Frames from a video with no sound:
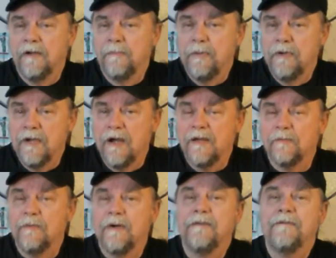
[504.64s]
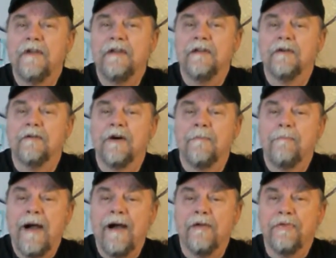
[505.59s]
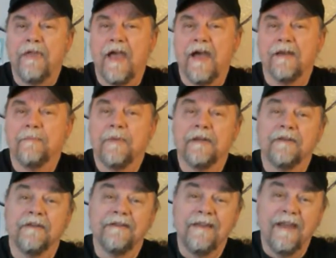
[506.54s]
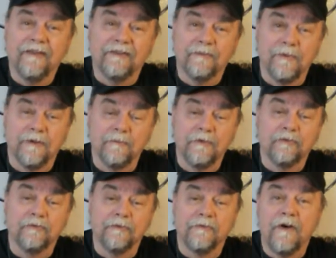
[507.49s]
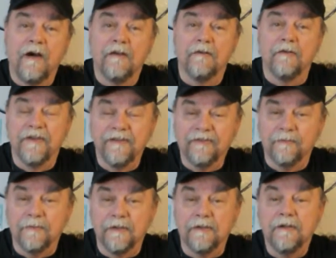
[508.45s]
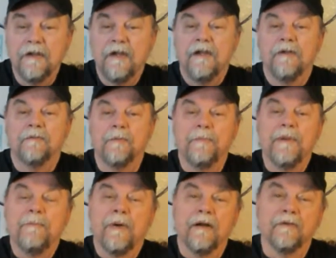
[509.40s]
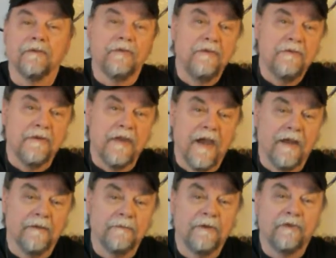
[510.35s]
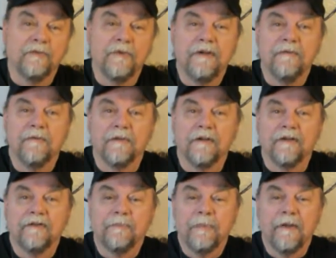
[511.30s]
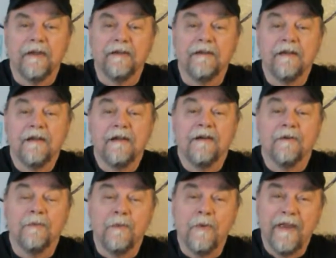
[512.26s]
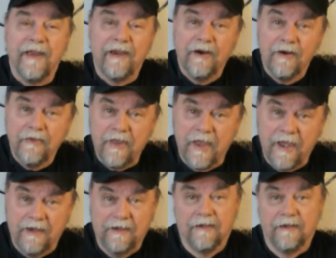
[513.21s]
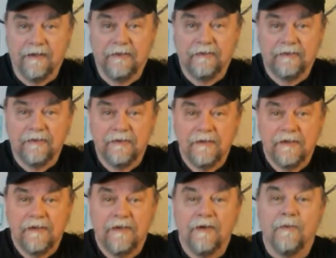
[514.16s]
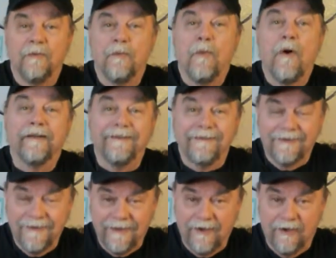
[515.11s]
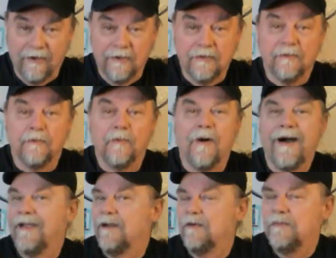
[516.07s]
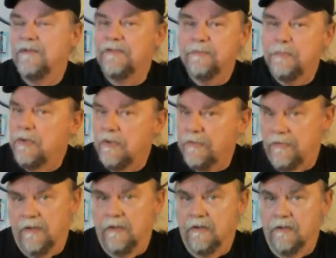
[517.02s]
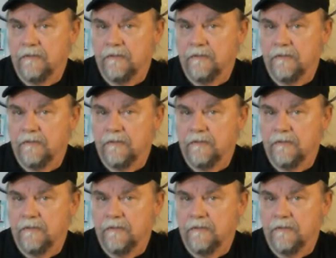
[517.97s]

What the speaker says: put on one video about that, but the next one, which will follow this one, will be part 2 to that, in which we will explain where that is, what's there, why it was put there.